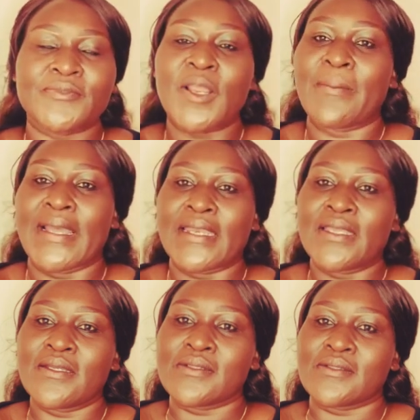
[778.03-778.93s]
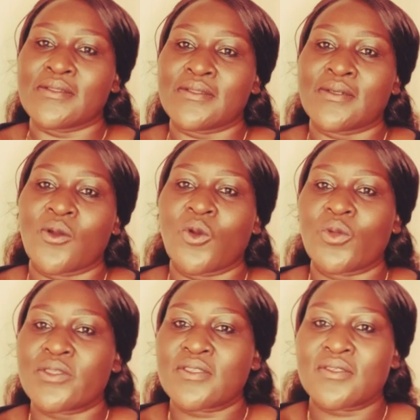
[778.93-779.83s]
money,
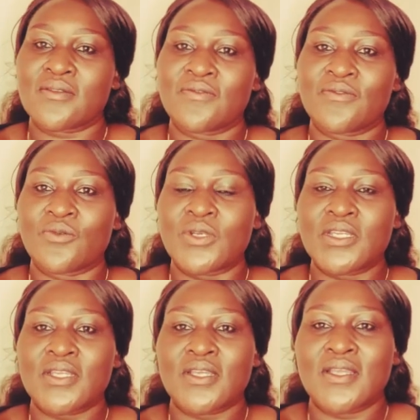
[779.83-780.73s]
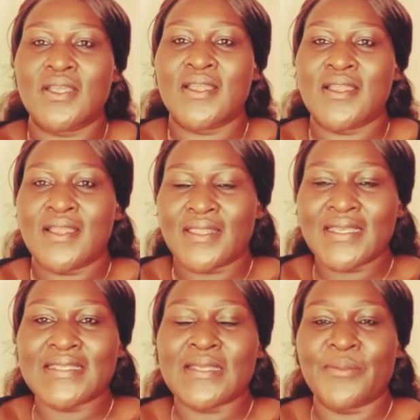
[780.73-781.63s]
clothes, food. I
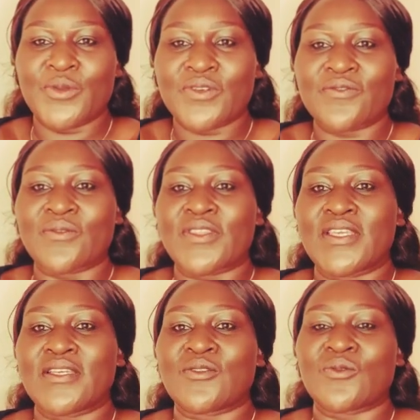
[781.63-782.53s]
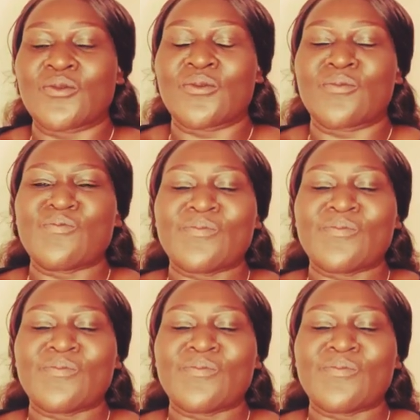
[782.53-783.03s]
think it's a beautiful thing to